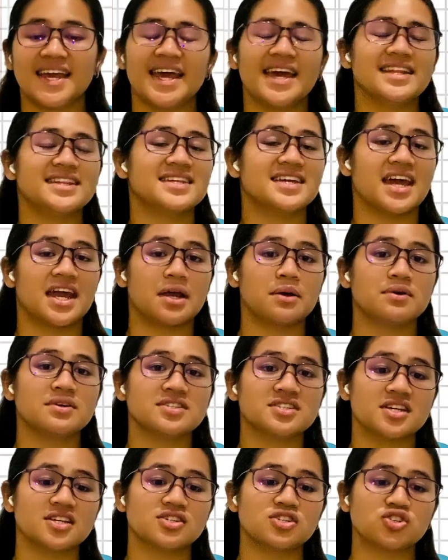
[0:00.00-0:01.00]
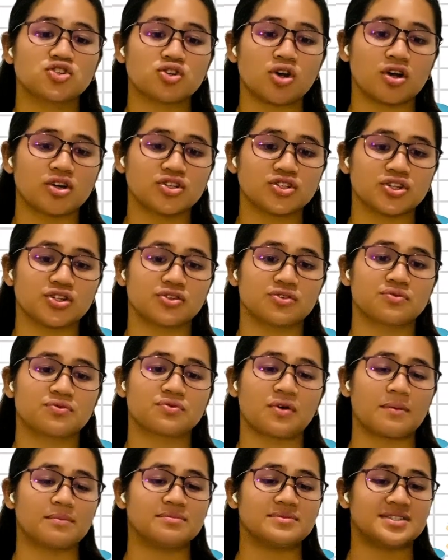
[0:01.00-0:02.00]
It carries instructions
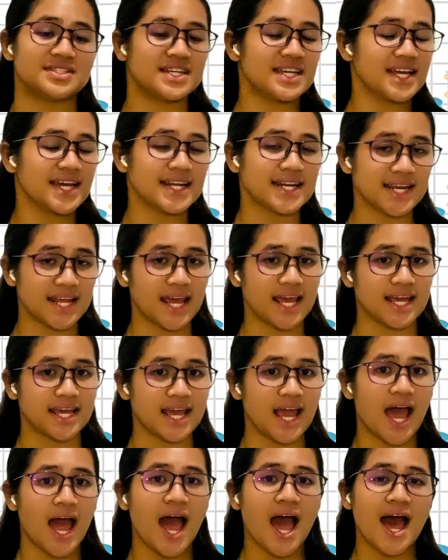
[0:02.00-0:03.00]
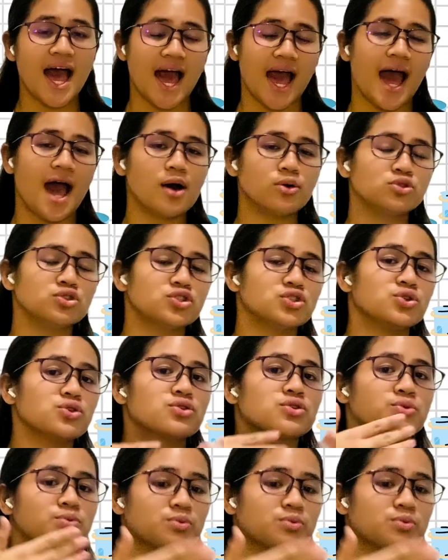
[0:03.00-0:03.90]
from DNA out to the